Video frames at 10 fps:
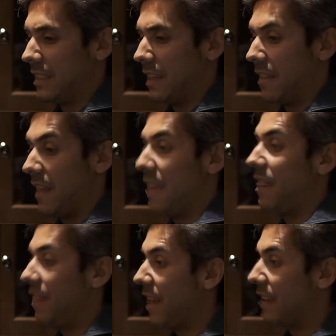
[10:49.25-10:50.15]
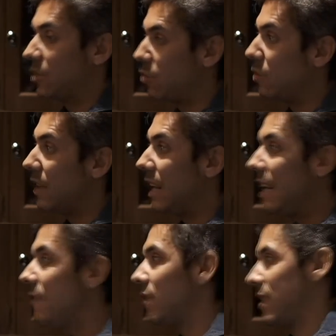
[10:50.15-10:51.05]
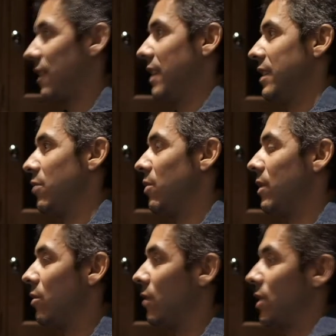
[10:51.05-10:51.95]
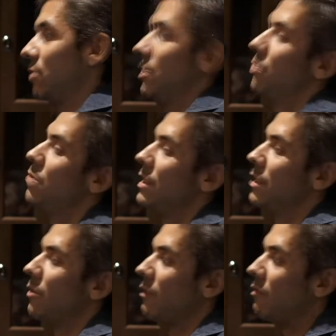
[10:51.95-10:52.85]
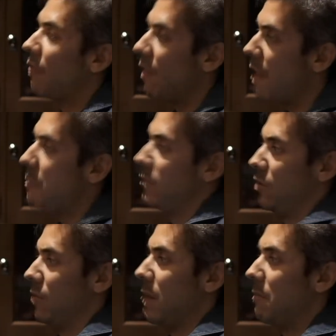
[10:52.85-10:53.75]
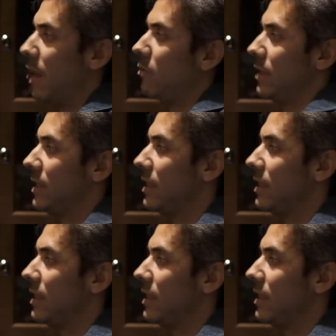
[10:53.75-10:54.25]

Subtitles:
then that tool delivers the data to the store associates in order for them to be empowered,